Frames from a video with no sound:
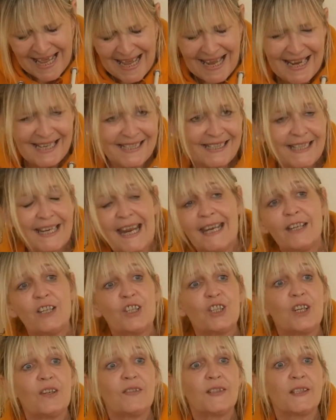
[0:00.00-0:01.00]
It's an
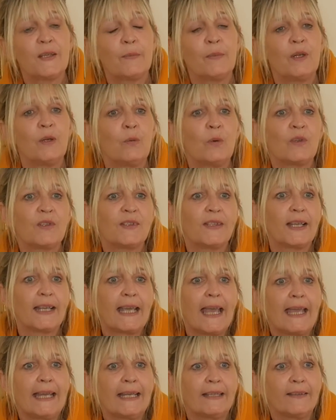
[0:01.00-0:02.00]
energy of someone who wants a
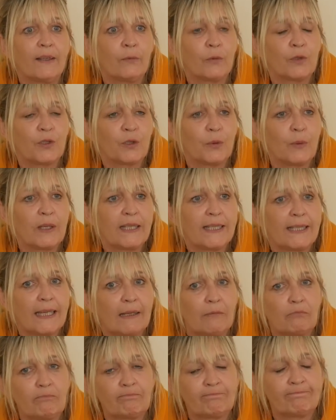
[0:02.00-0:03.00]
cake and they want to eat
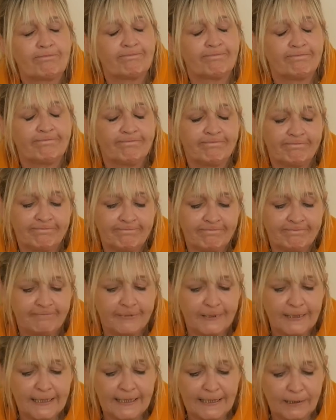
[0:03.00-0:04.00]
it.
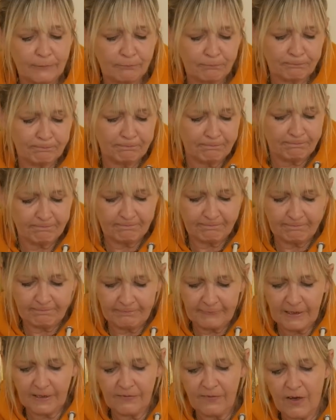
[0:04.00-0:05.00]
Okay,
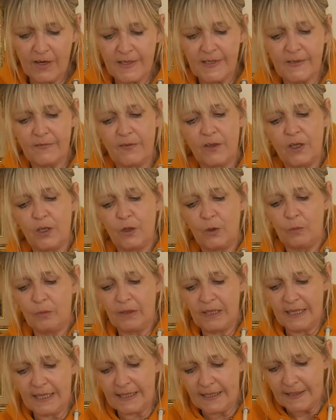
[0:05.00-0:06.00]
advice for you,
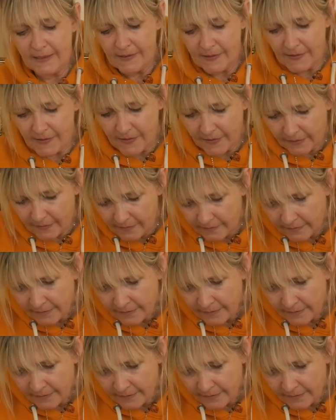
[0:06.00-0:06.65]
please.